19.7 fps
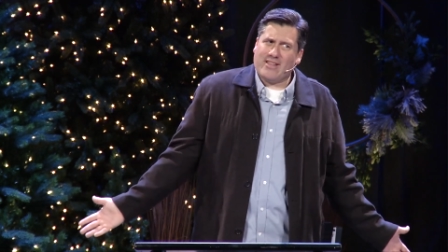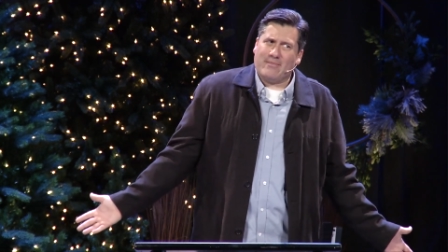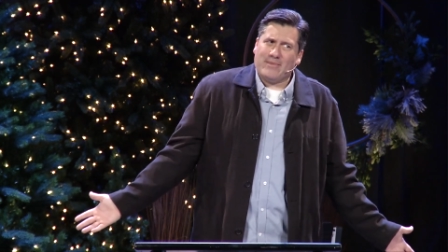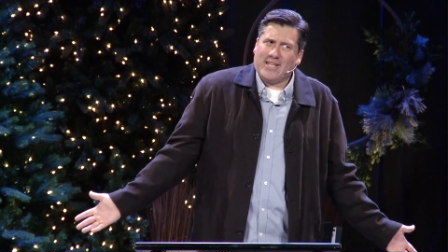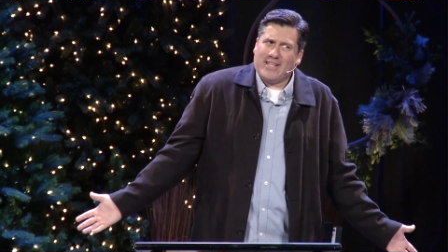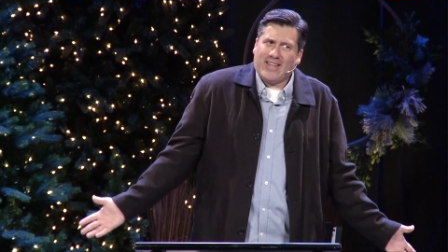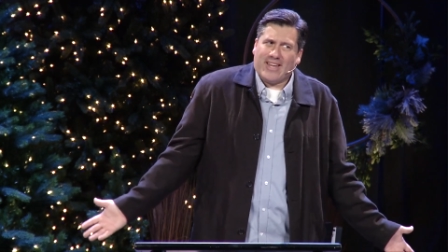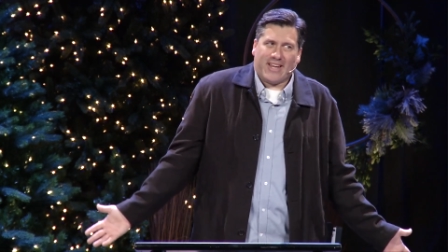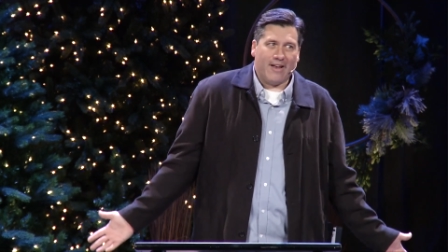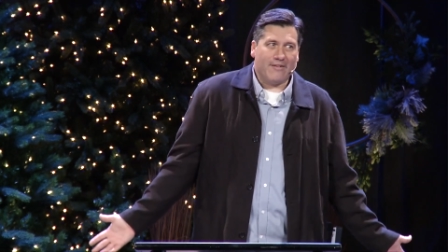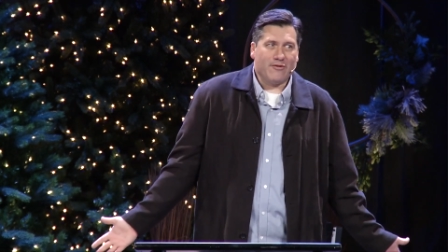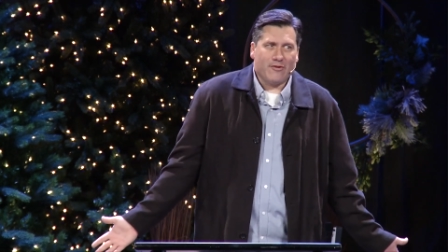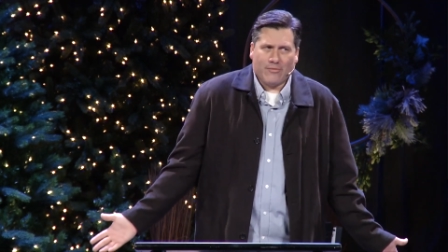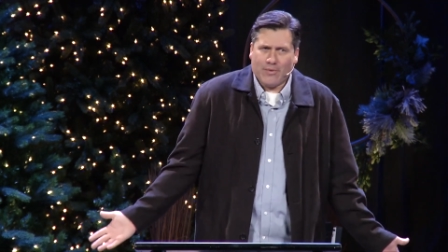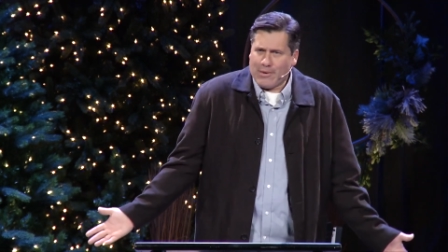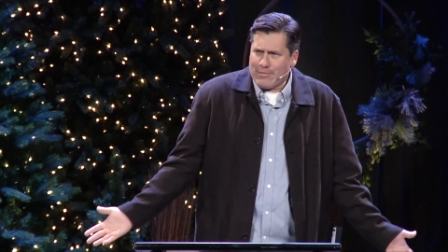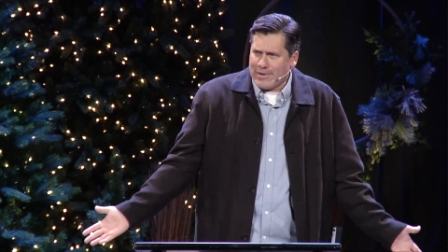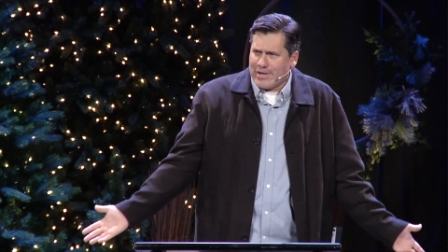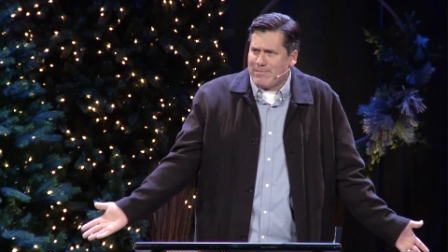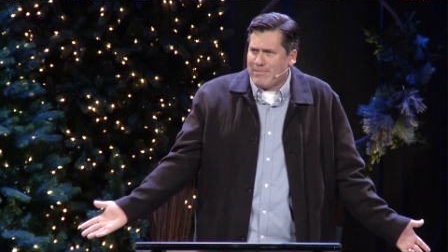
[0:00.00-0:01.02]
I mean, like, have you
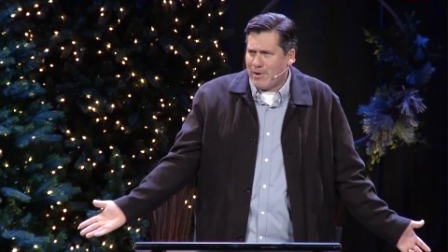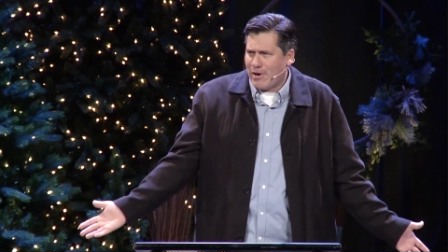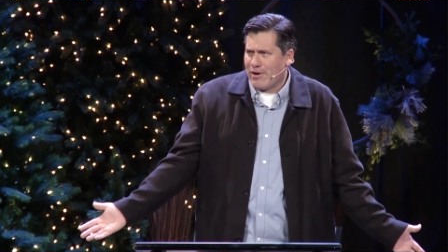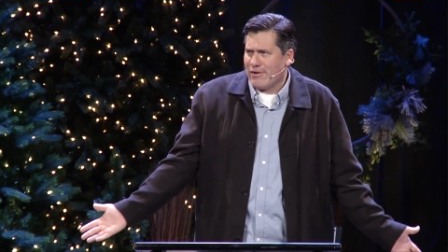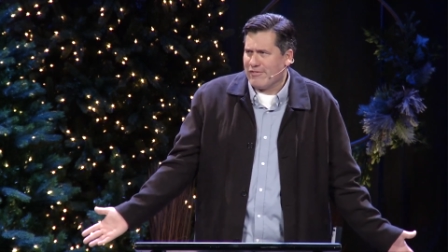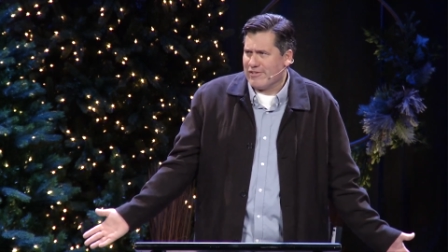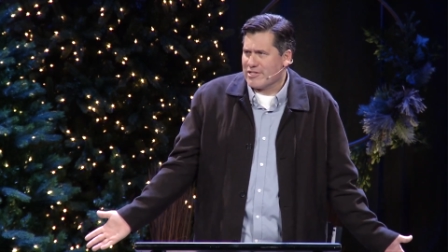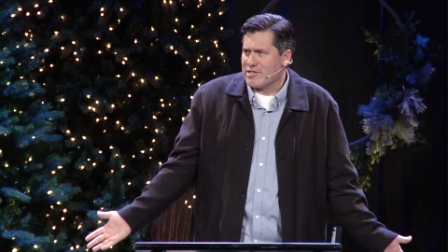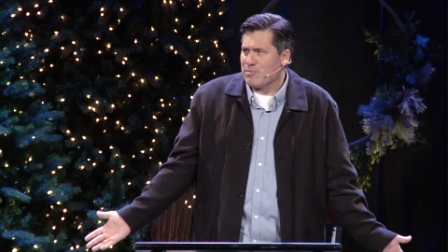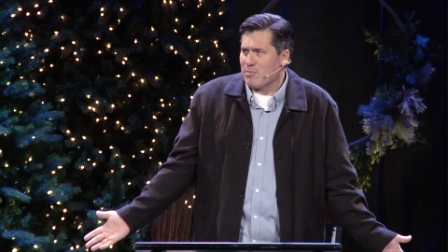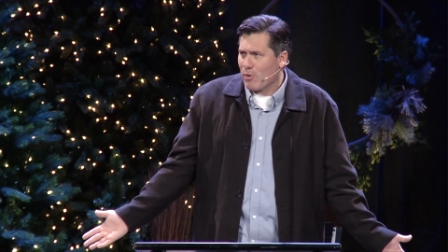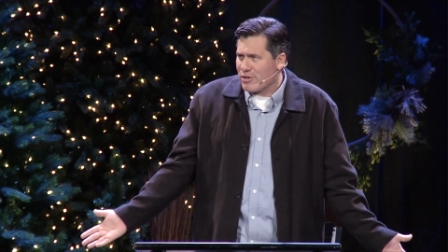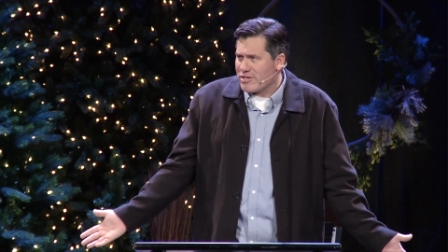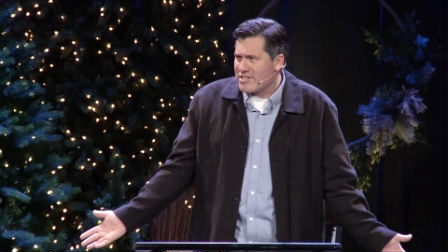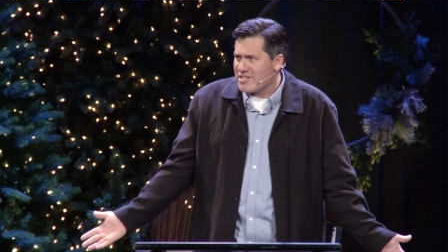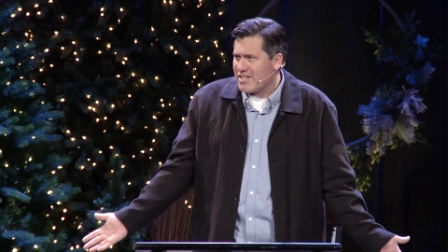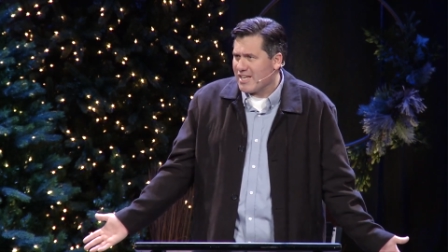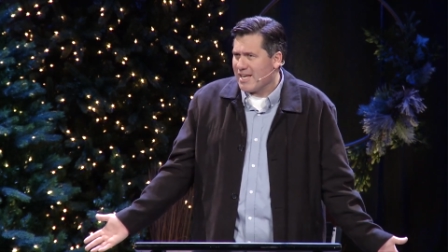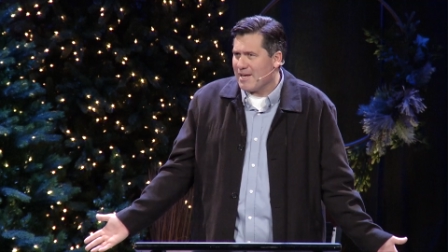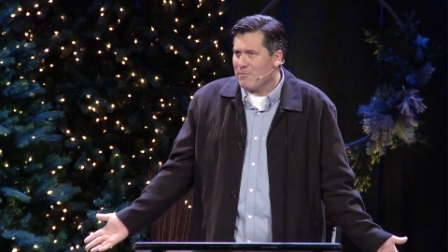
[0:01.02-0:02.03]
ever been a part of a
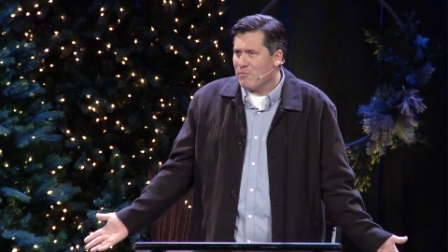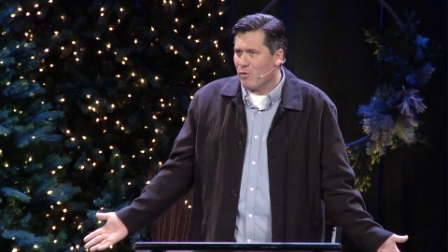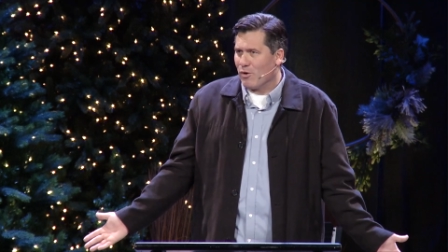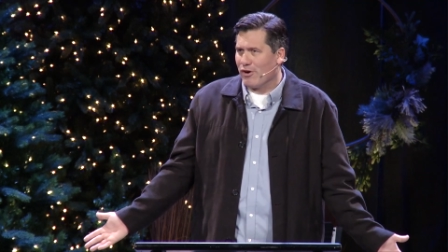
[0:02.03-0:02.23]
sports team